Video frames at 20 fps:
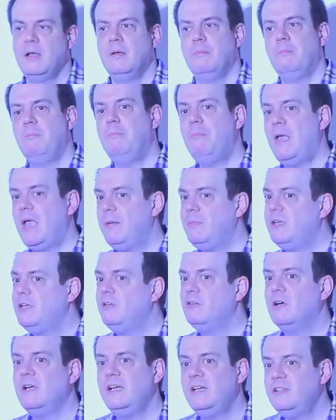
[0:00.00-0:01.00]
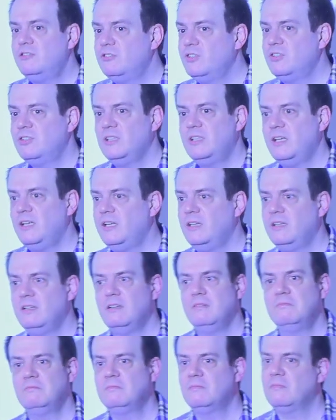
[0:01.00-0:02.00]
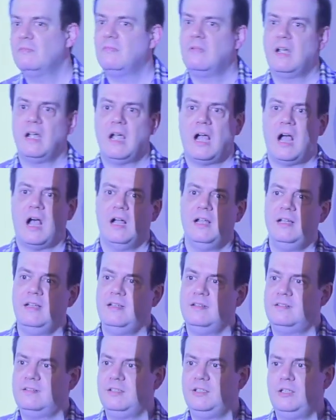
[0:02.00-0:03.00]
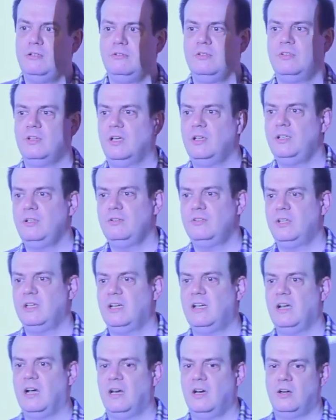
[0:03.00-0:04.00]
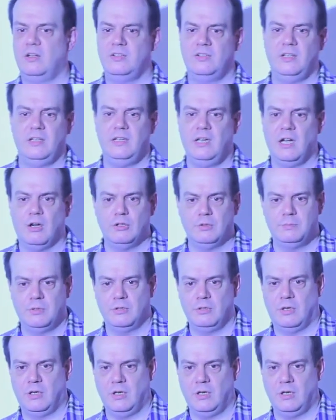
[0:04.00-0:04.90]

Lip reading: Maybe you are interested in, is the user using colors in the output or